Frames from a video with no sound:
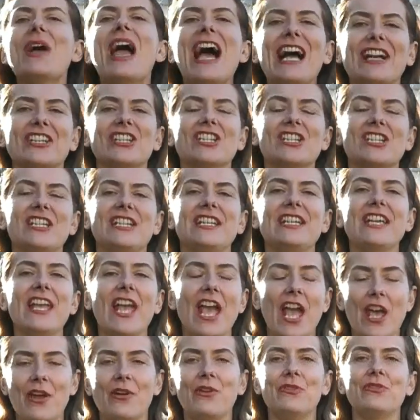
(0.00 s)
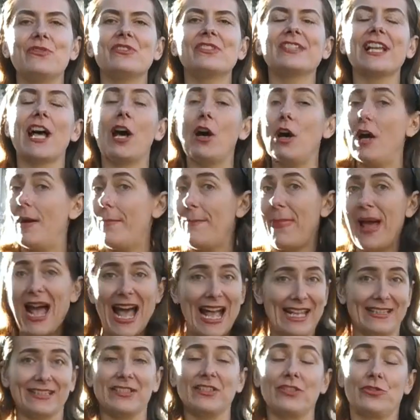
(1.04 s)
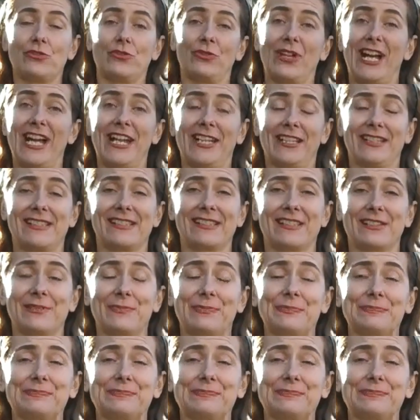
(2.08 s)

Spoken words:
actually owns our patent rights?